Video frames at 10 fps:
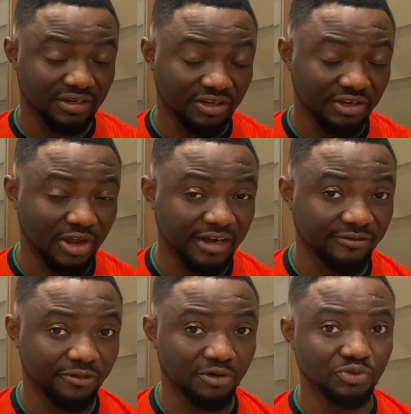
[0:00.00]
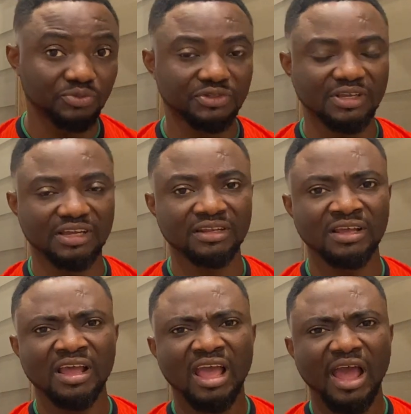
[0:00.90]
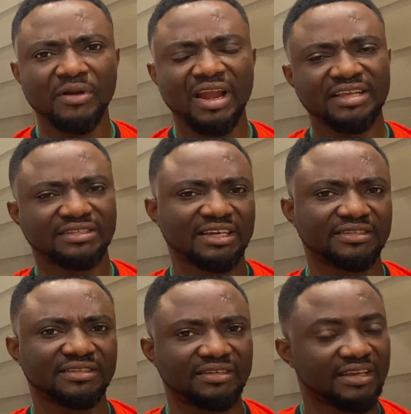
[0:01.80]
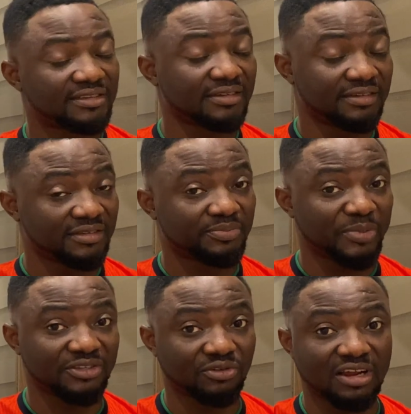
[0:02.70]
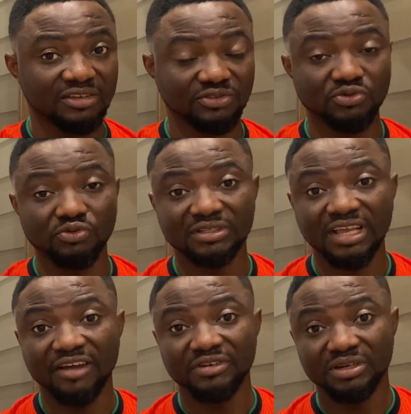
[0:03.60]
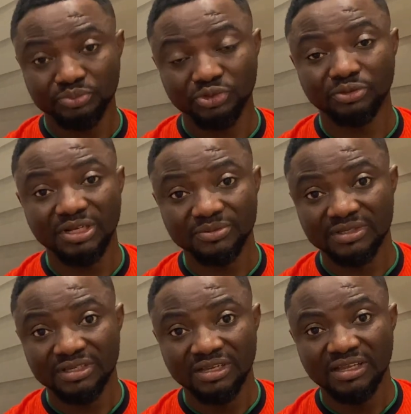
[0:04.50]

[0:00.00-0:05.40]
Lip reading: in other forums, and I realized that this particular school was having problems